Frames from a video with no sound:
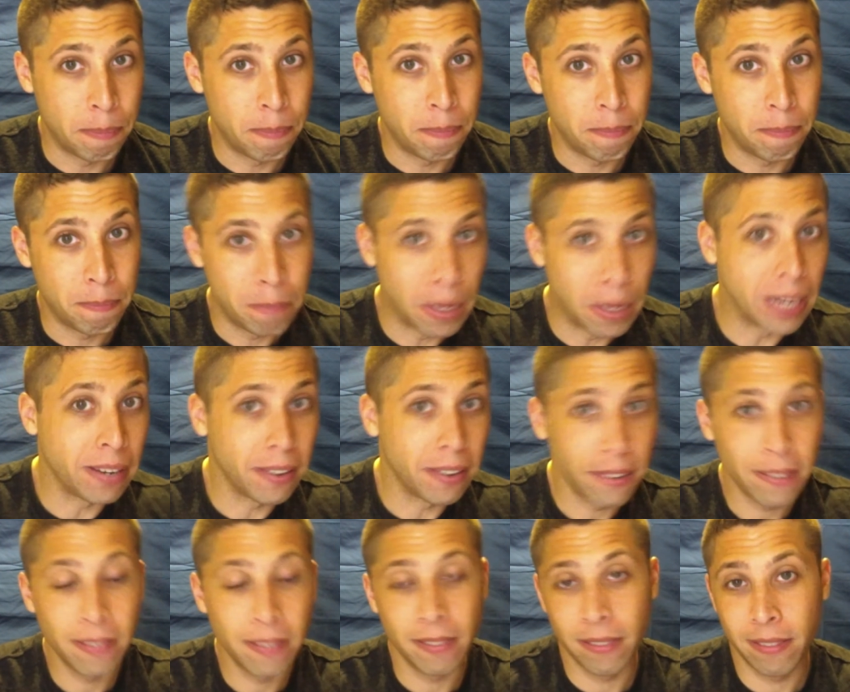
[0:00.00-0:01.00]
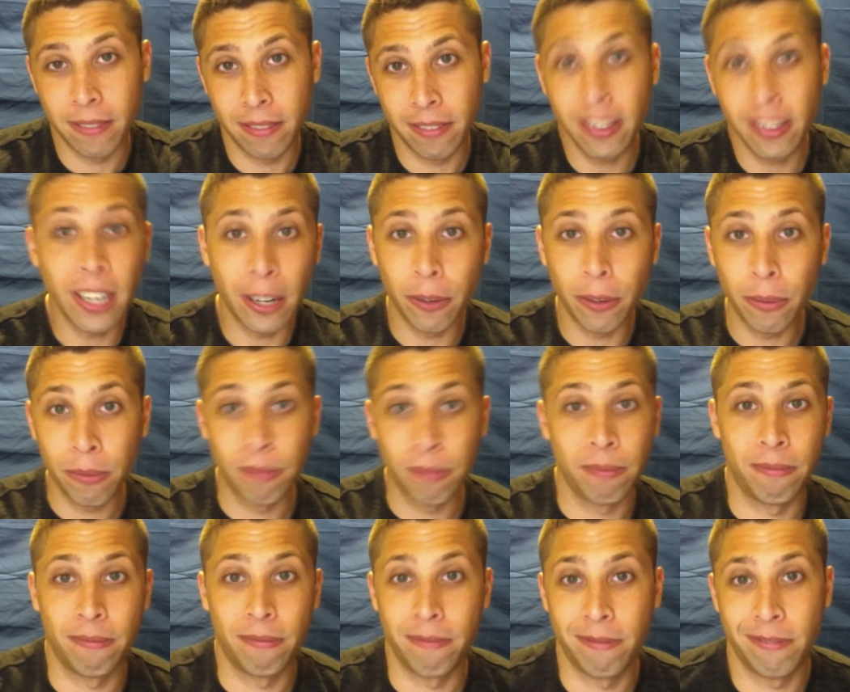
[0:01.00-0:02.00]
But, you know,
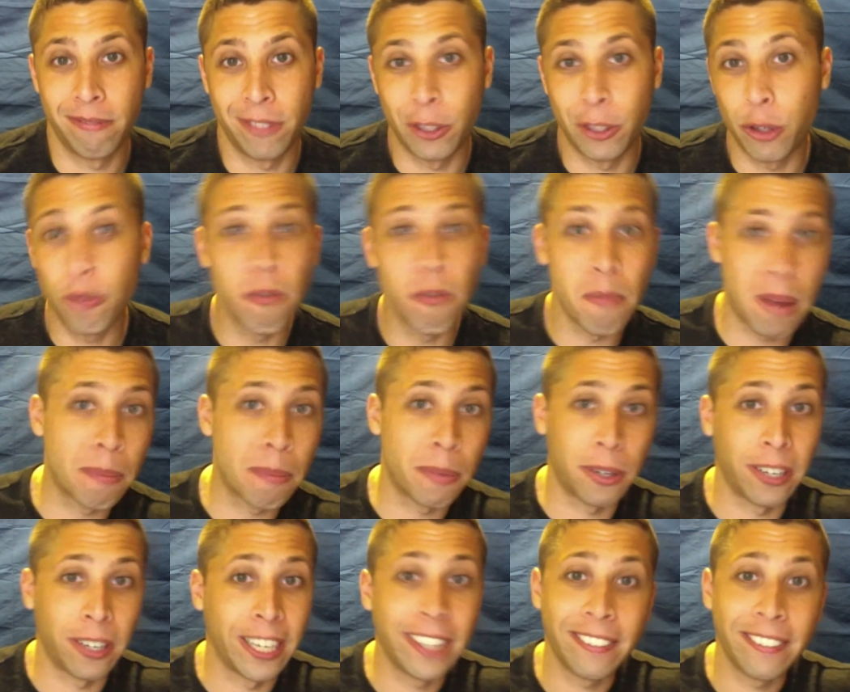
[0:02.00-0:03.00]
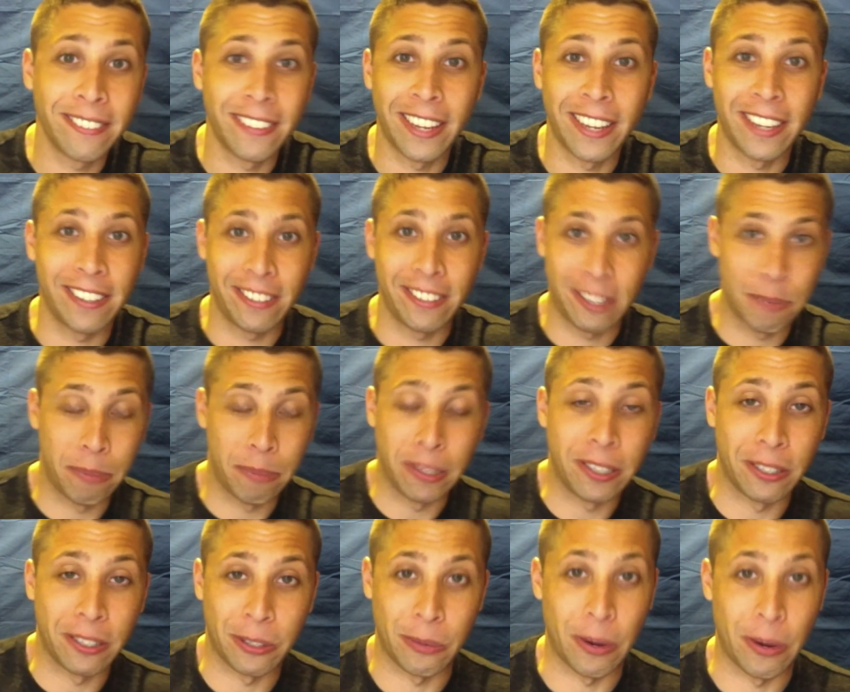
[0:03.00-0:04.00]
do you remember it? Complete the
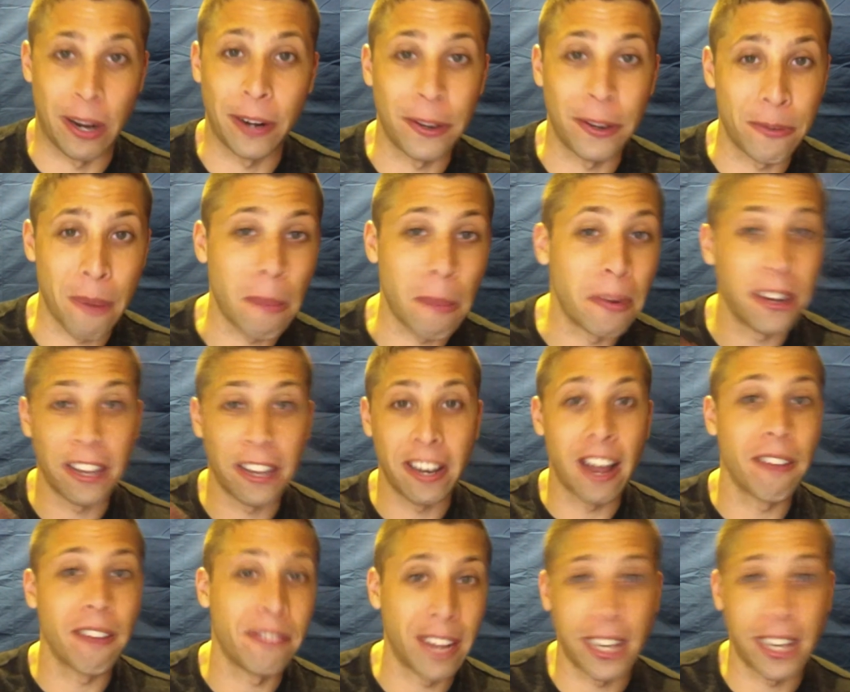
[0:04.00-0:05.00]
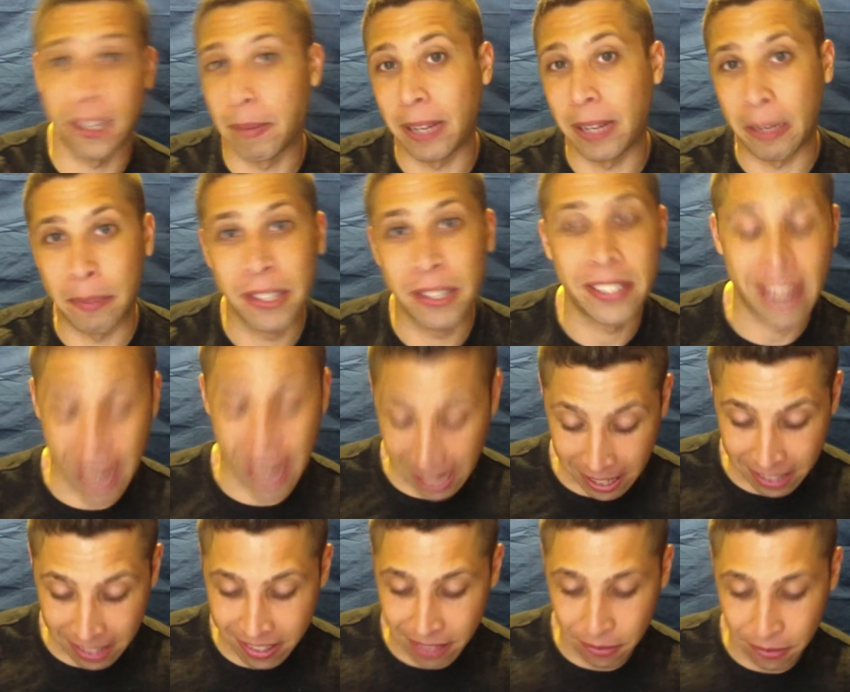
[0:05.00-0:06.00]
square? Do you remember it enough not to make a mistake?
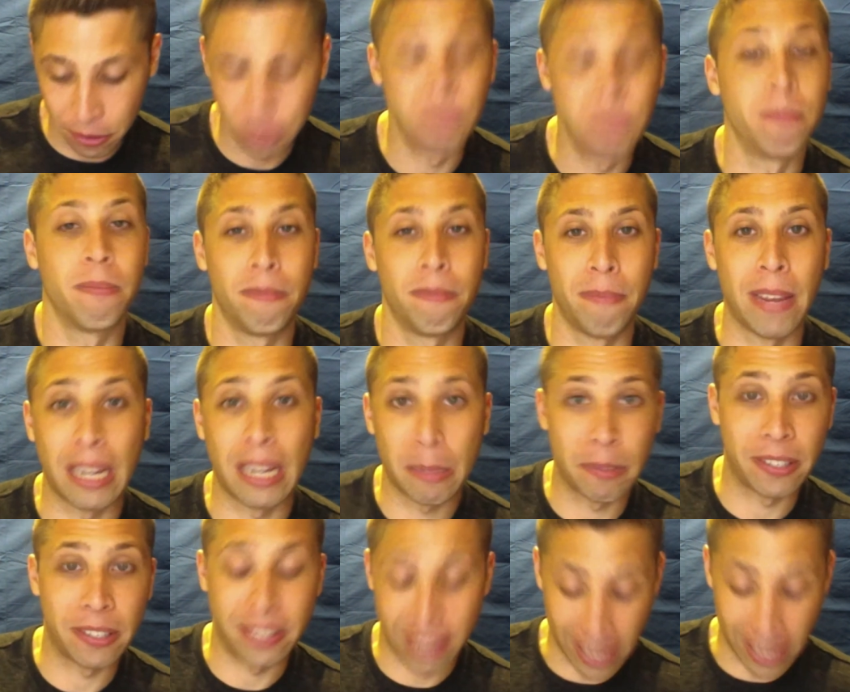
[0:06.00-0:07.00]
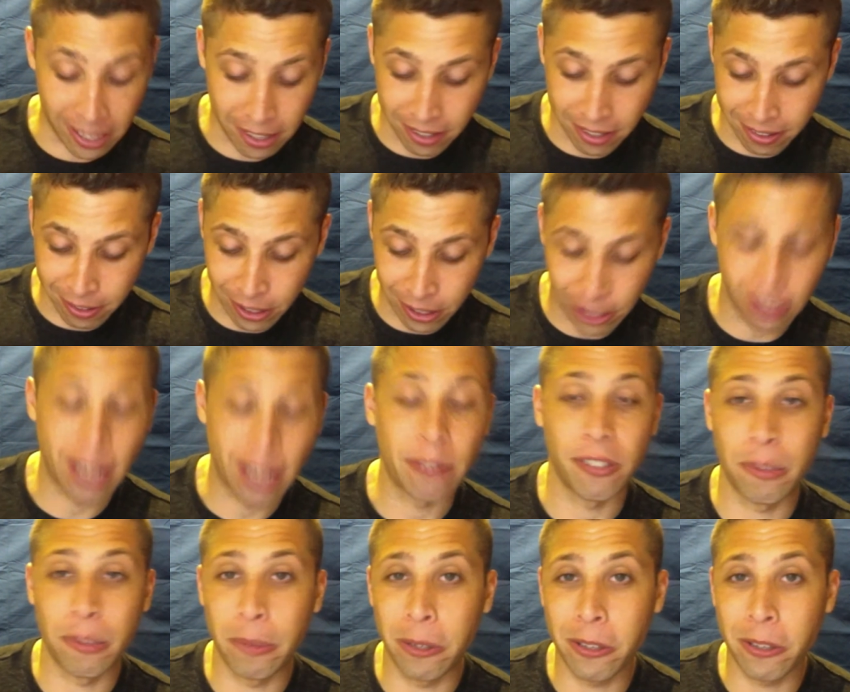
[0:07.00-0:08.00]
Because if you make a mistake, look at how
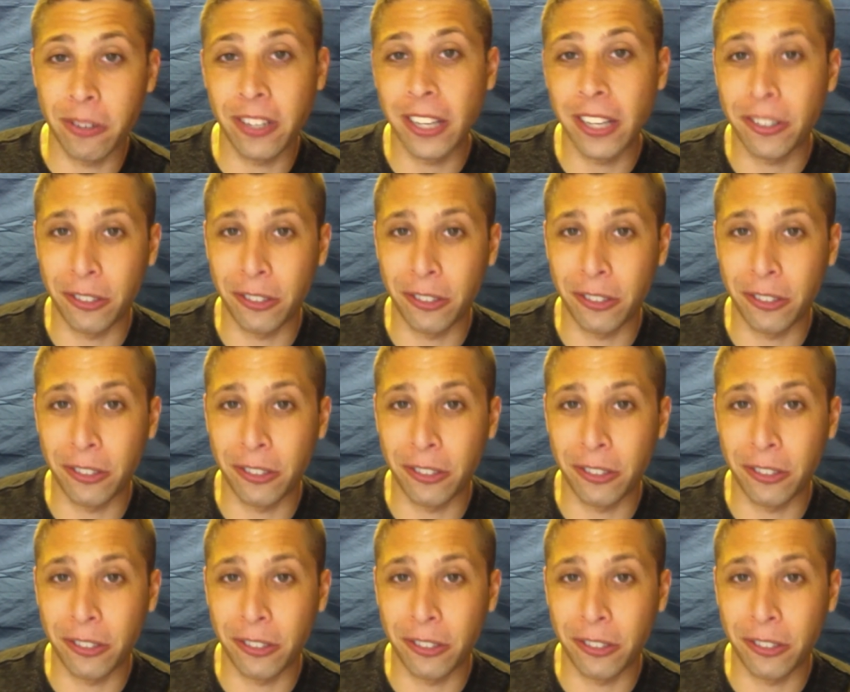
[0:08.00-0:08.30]
similar those answers